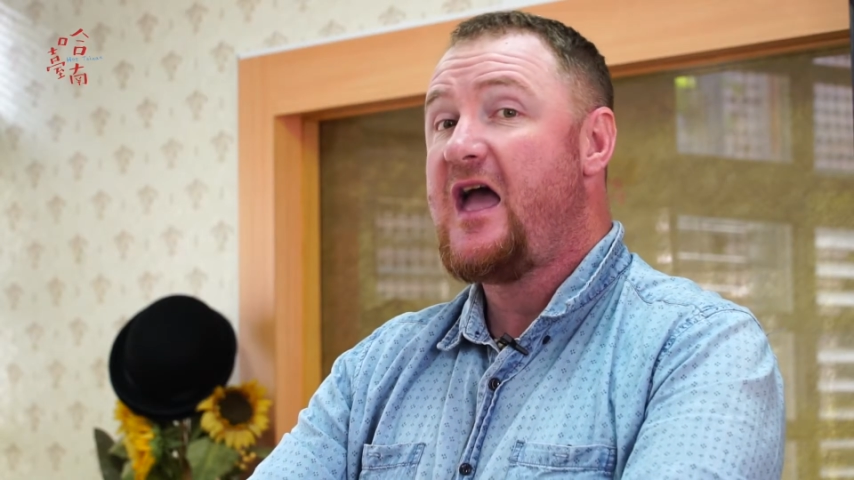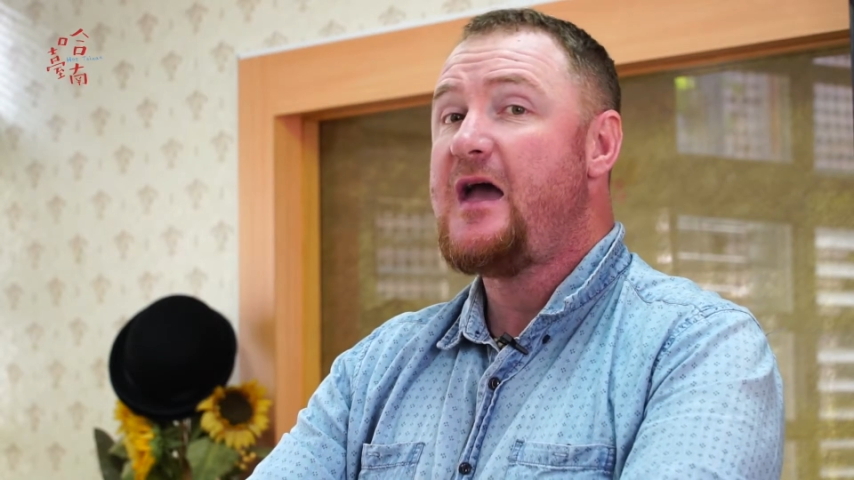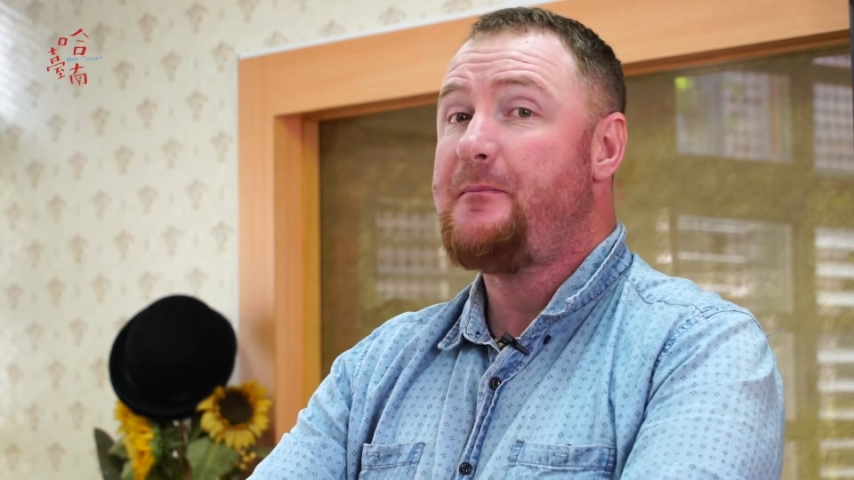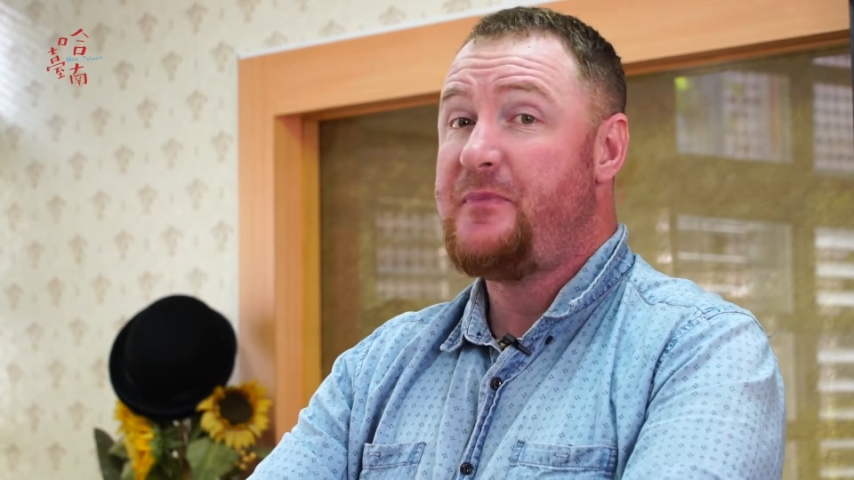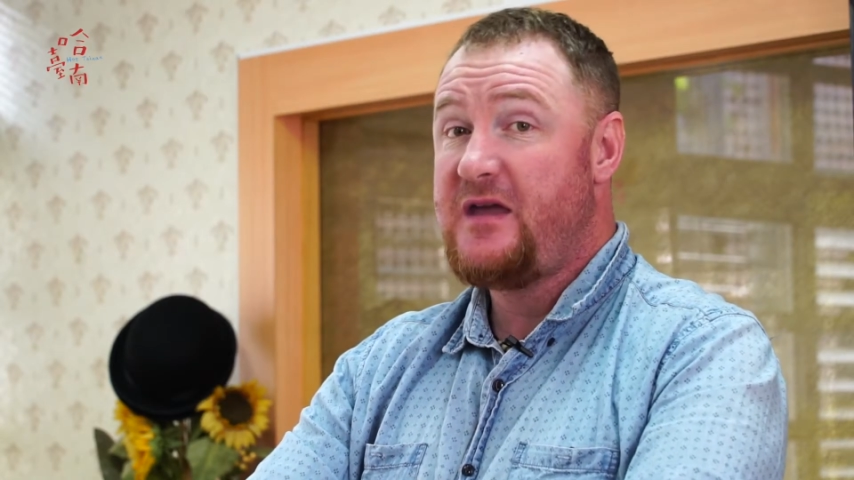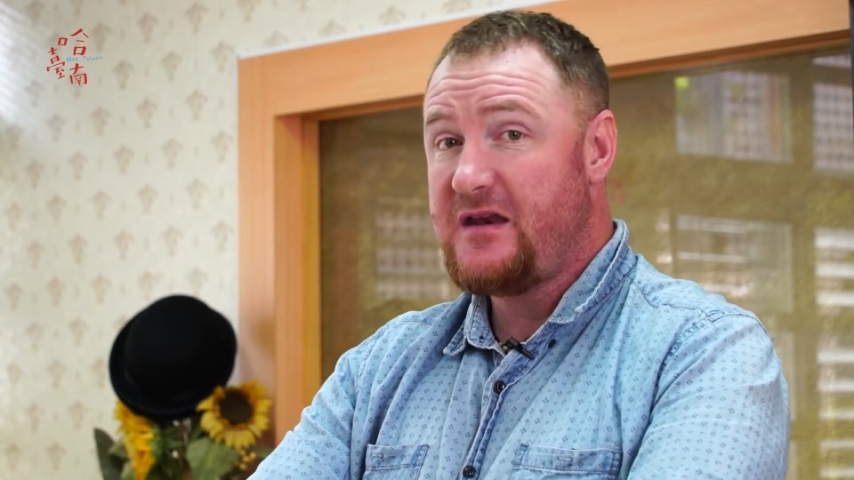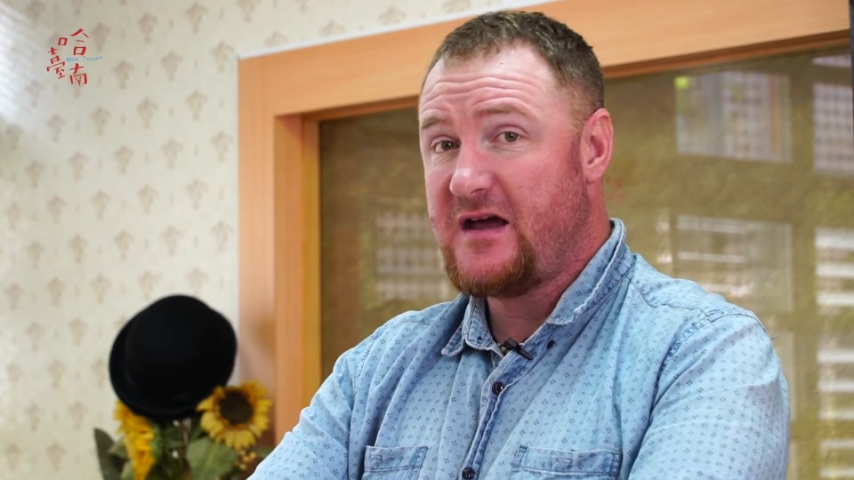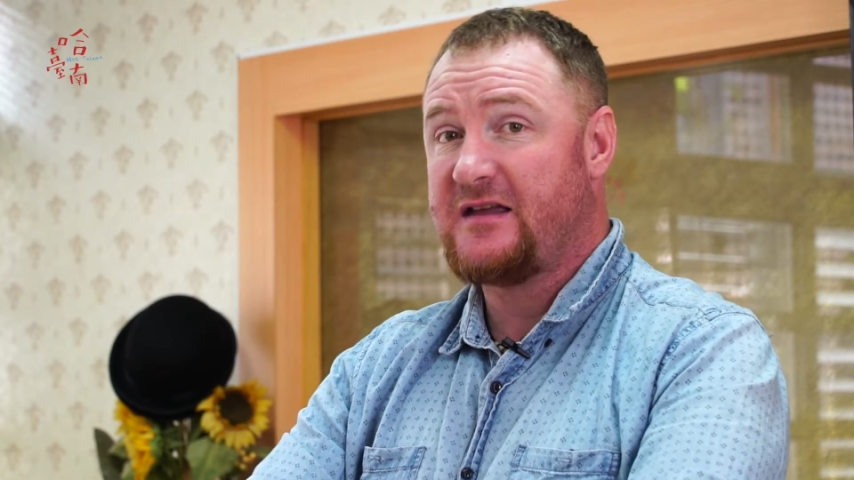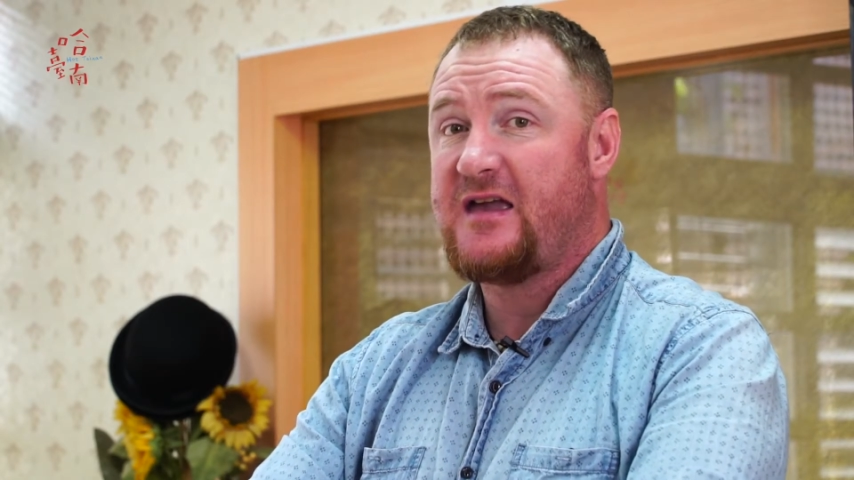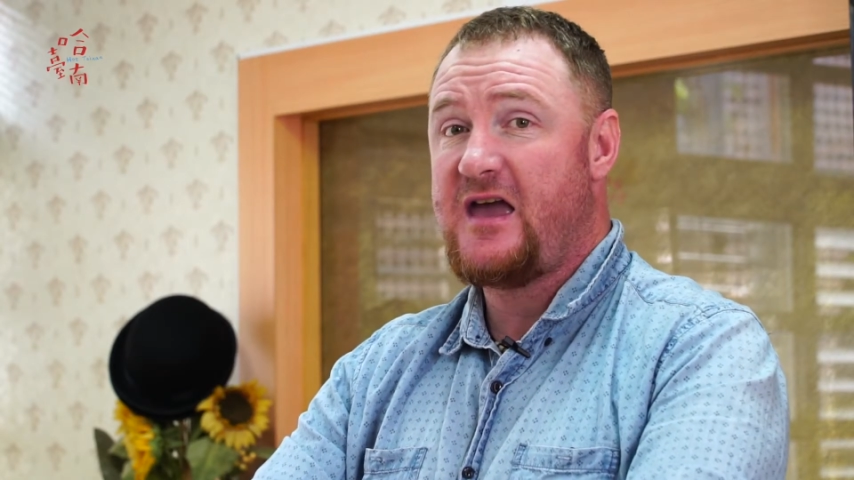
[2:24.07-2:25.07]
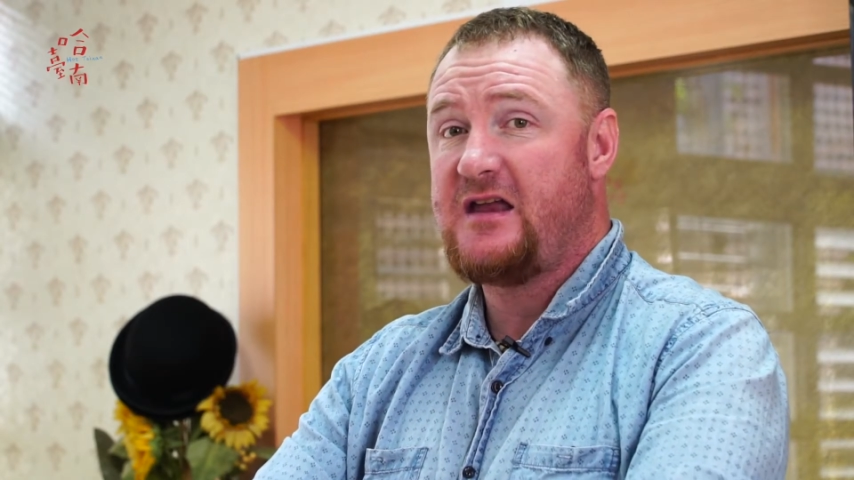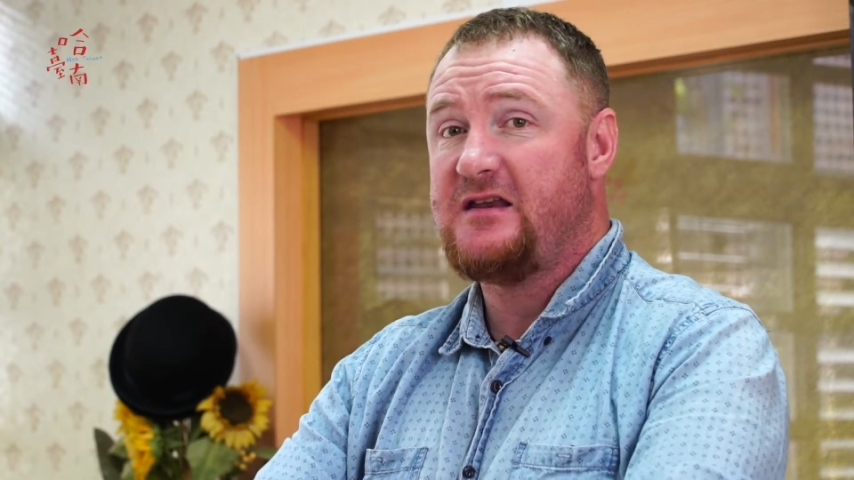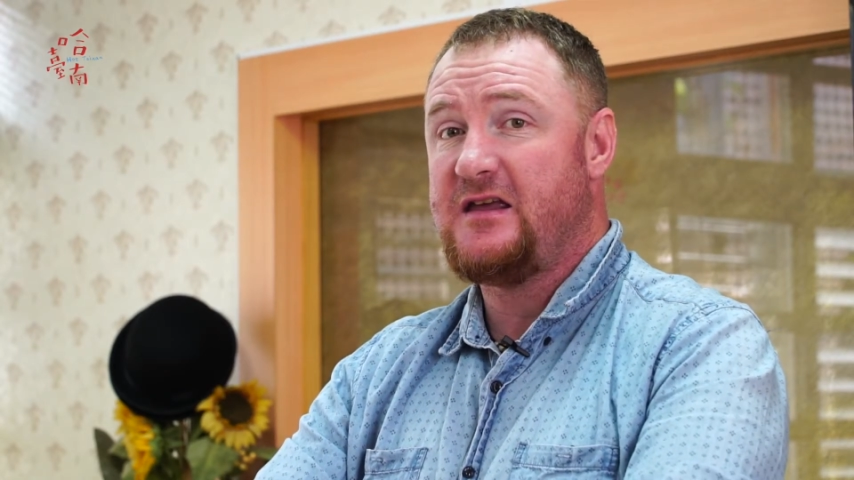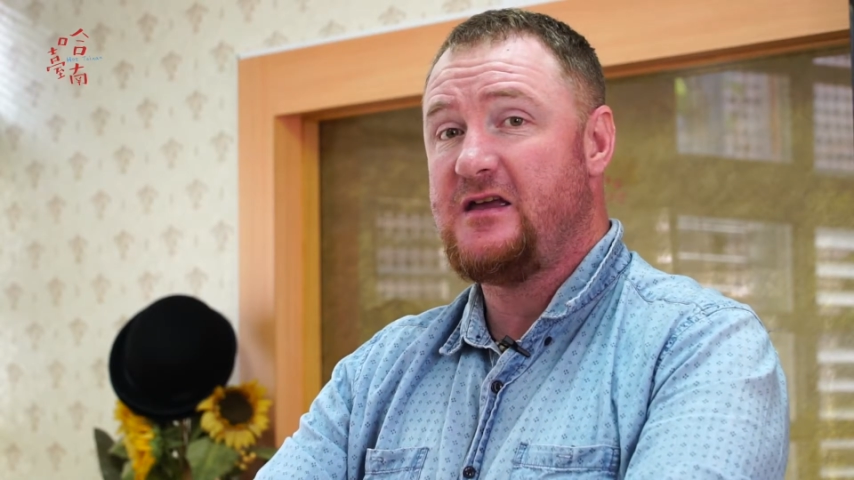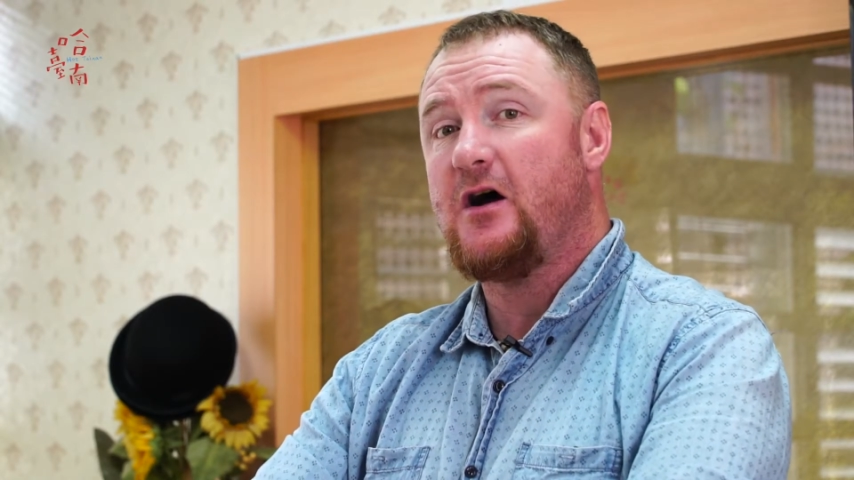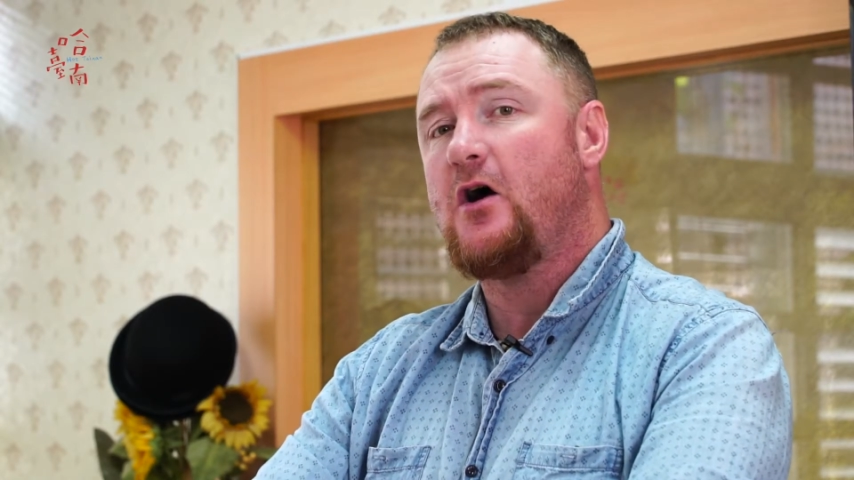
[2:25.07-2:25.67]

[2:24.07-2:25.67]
and peanut candy